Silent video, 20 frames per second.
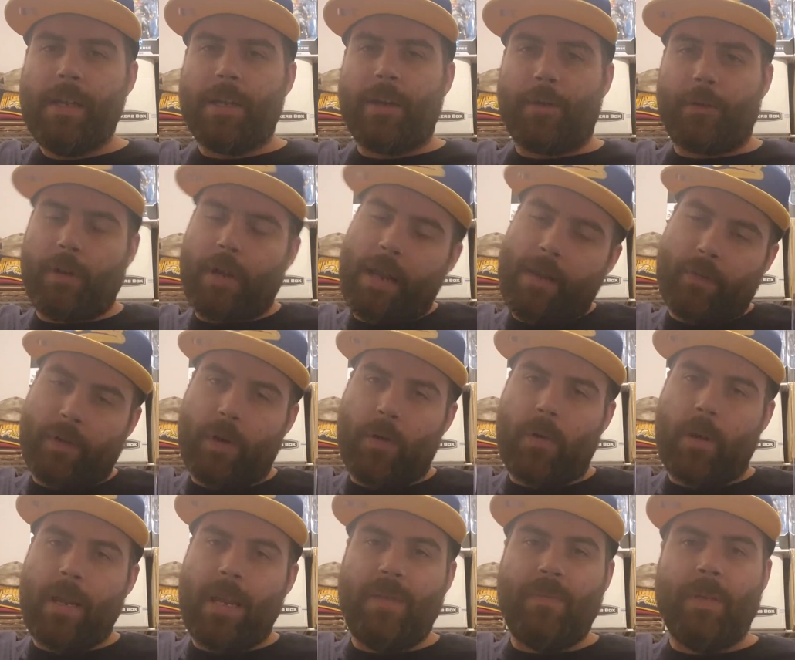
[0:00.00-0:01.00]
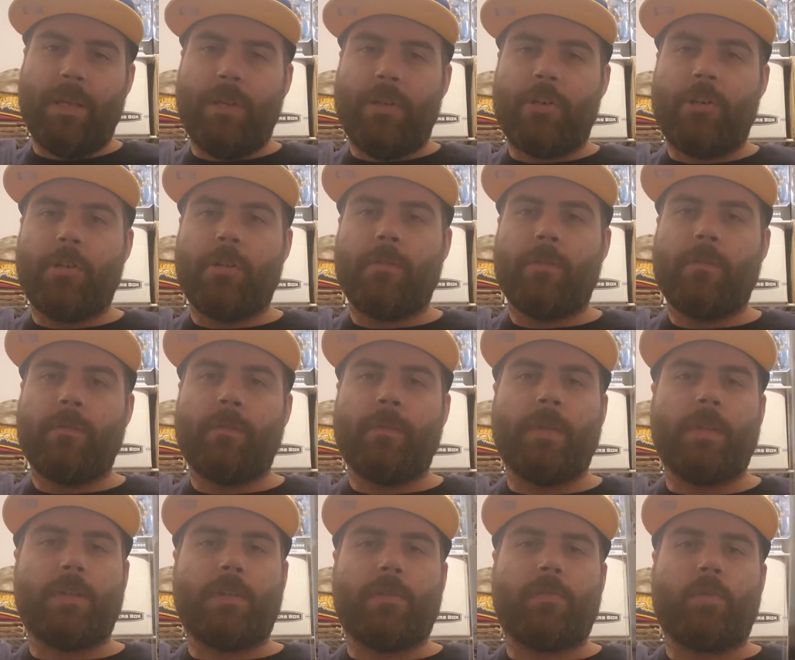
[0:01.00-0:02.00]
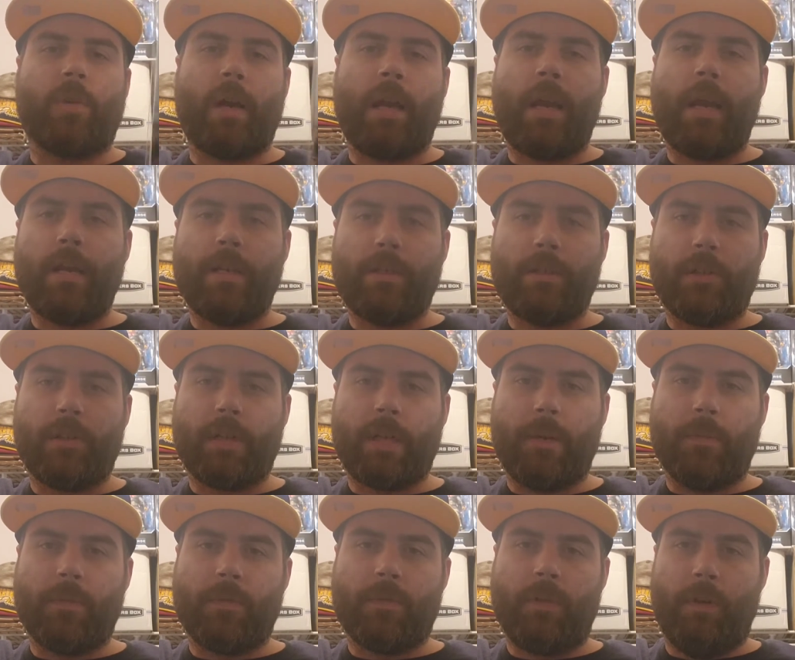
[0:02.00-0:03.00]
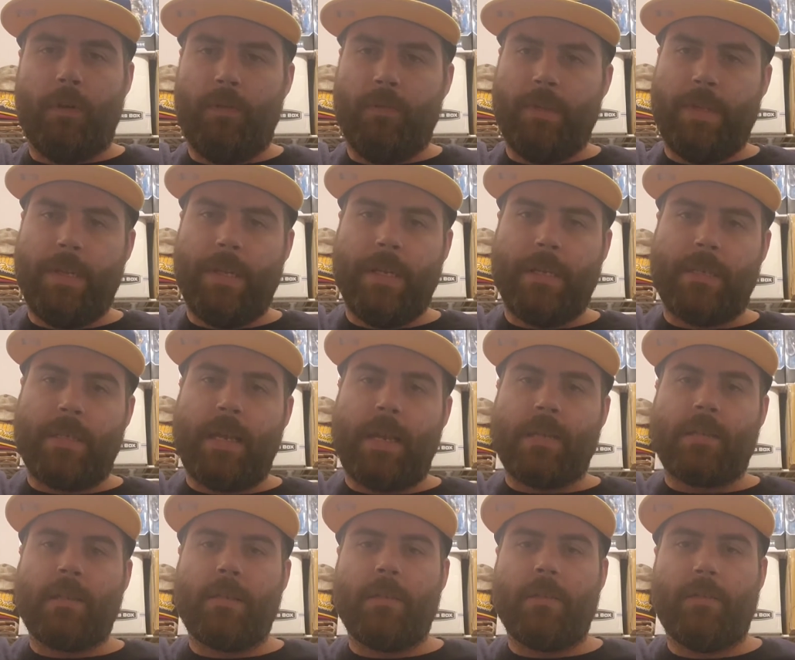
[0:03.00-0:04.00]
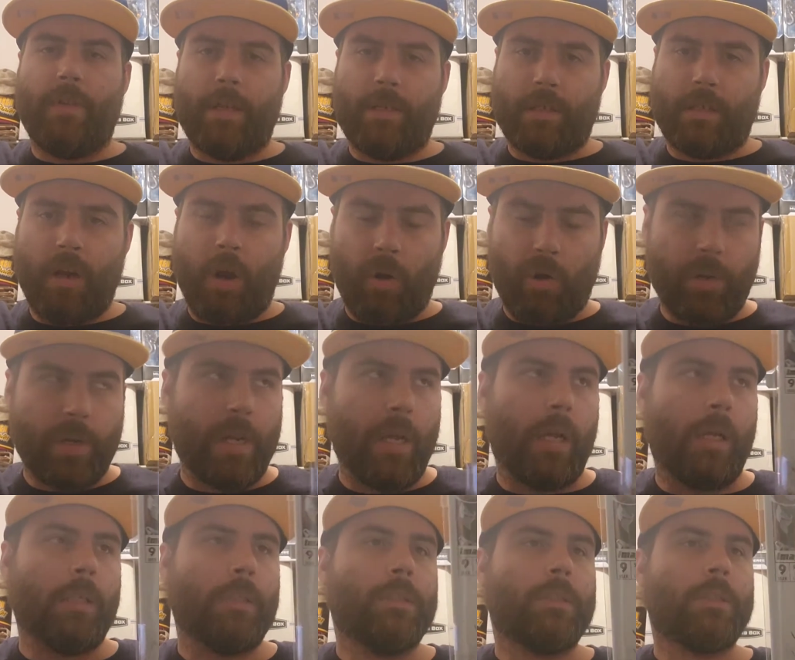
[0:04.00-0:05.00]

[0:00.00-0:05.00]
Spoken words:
You're going to have to go to Image. This is where Angela comes from, the assassin of Asgardia.